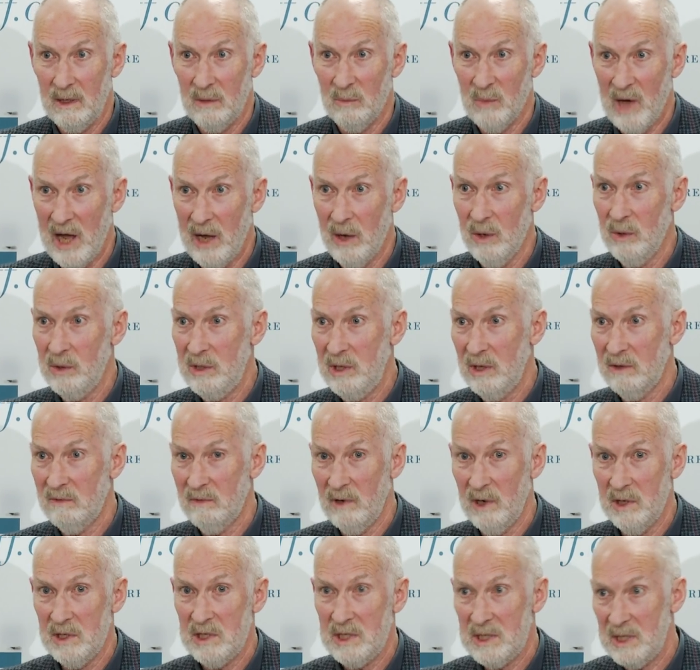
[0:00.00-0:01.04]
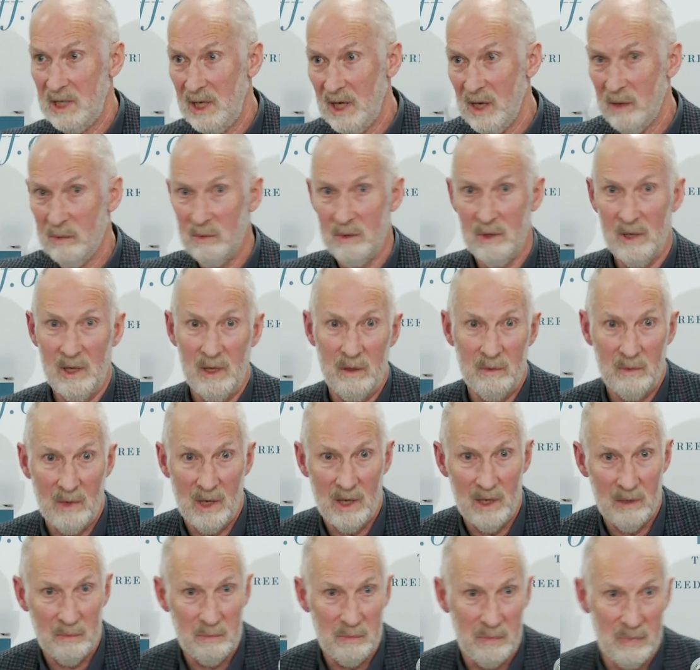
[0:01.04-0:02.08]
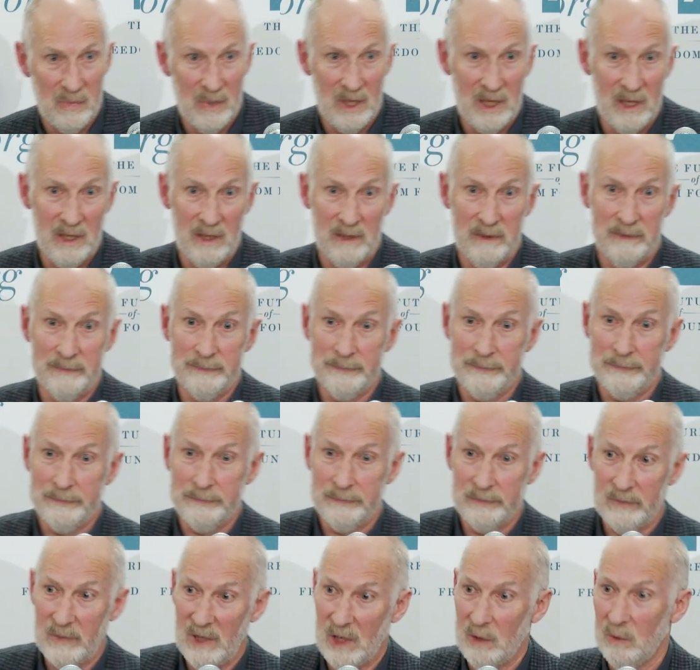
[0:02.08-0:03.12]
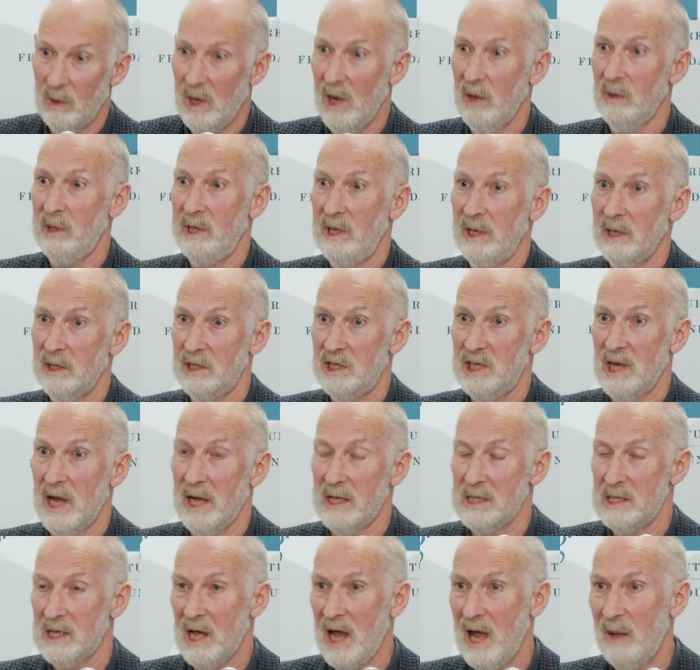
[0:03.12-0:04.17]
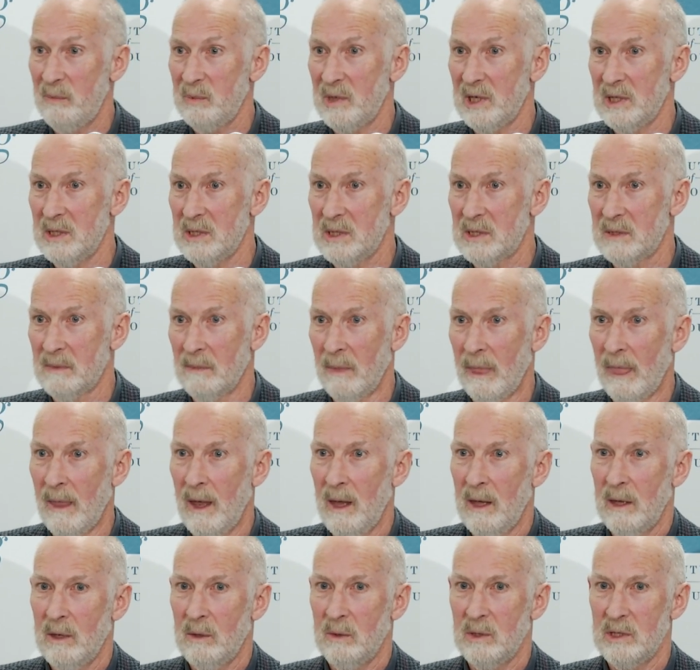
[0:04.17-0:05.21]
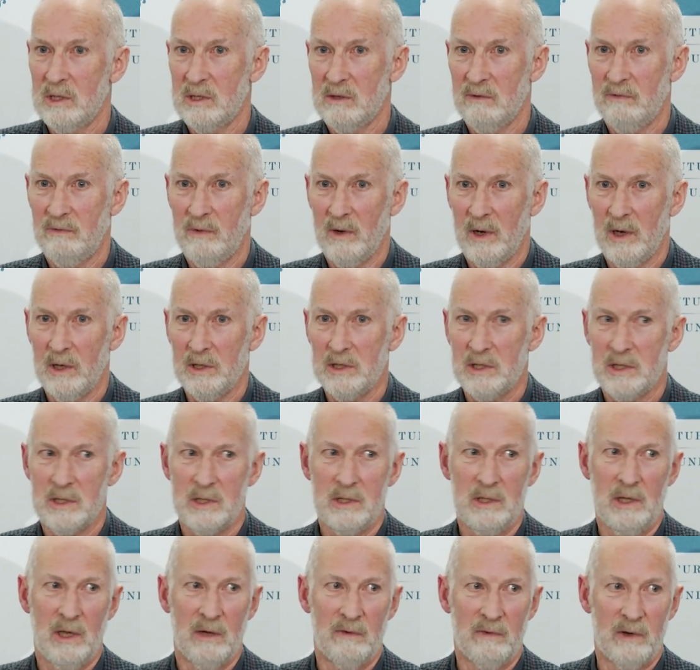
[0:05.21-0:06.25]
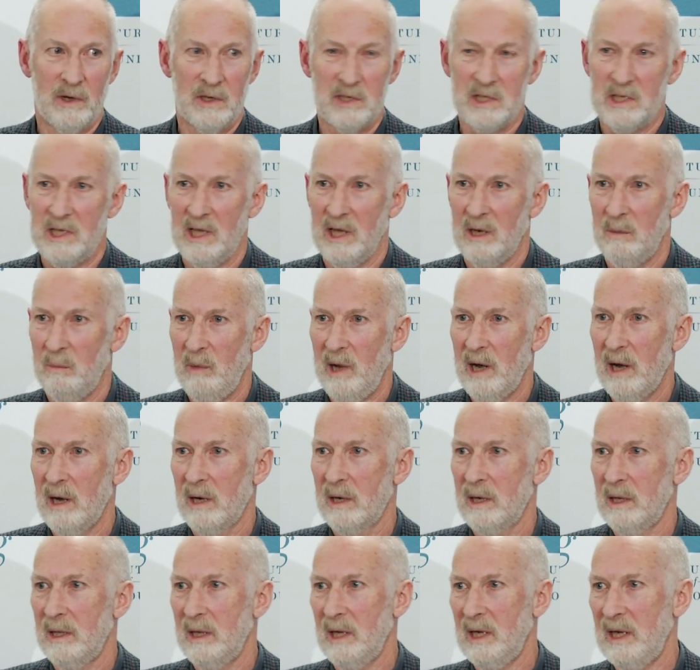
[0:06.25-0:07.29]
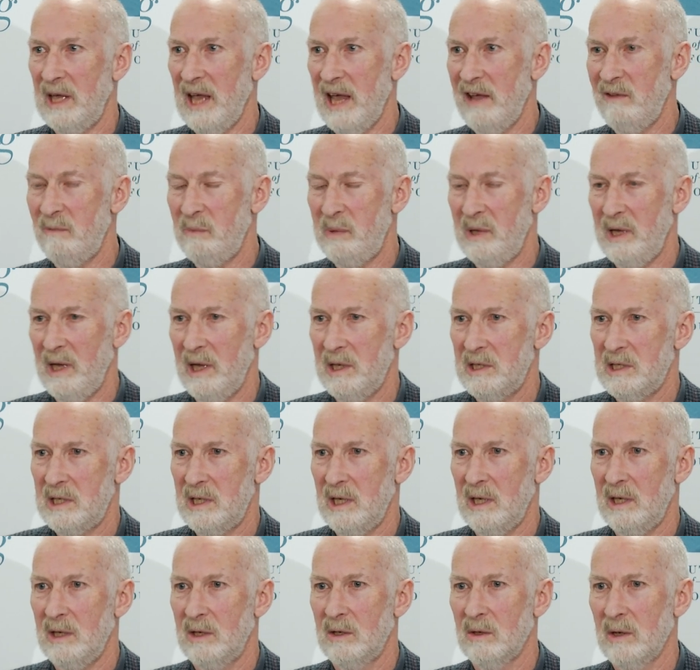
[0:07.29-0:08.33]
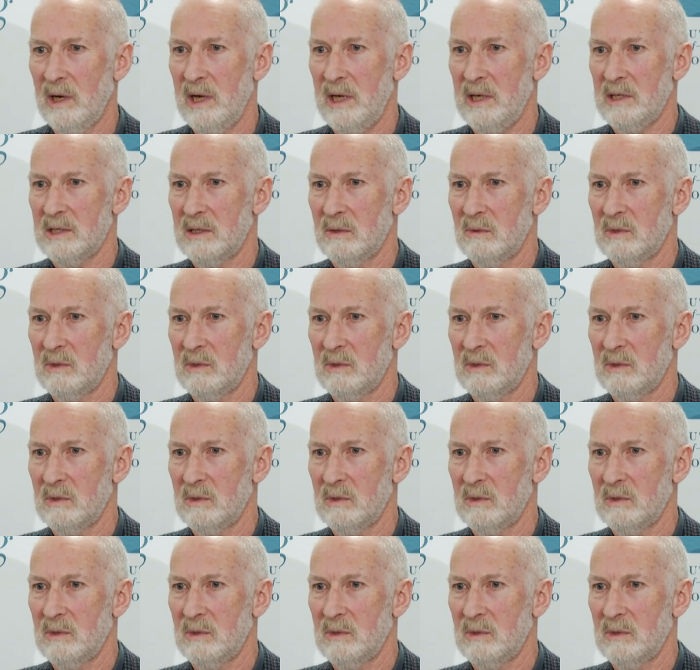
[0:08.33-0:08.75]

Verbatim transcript: My own university uh, uh, uh, the road here, Johns Hopkins, was the first university in America that gave PhD degrees.